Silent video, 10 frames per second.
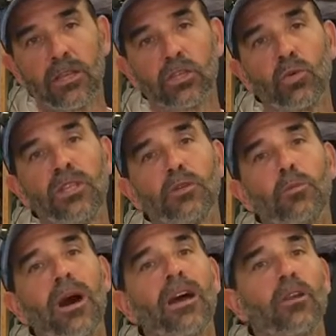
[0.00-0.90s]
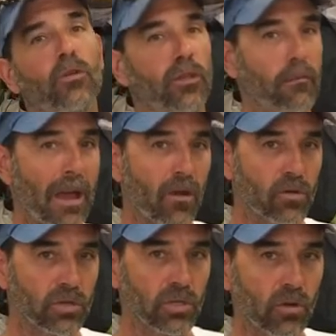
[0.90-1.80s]
the sweet spot or the
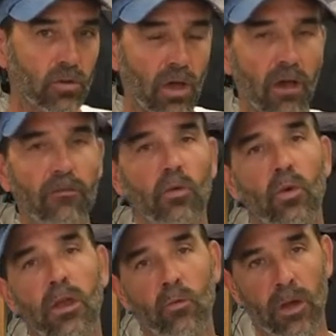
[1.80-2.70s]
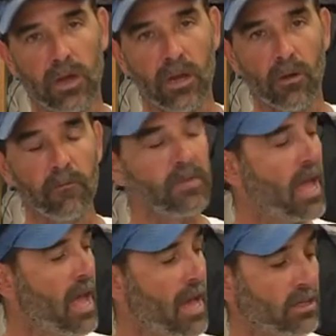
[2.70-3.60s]
power zone of the wind window
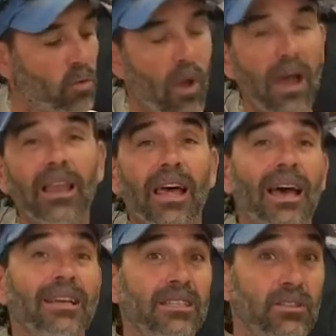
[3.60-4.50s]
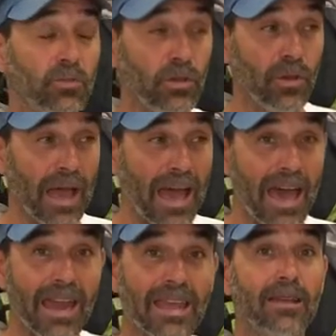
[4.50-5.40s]
as well as is when you
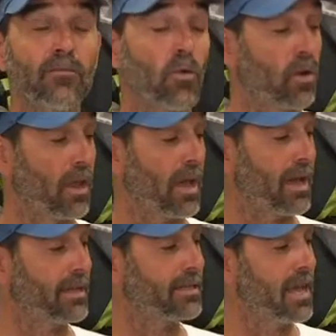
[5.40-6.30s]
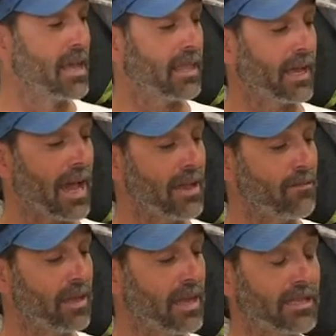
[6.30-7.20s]
add in more lines, the kite
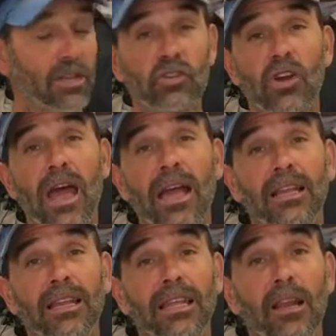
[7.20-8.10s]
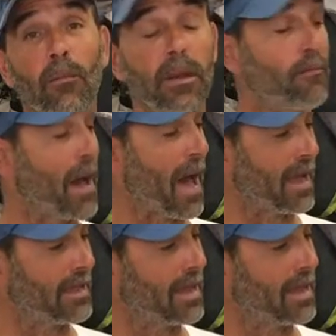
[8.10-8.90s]
begins to drag a little bit back, and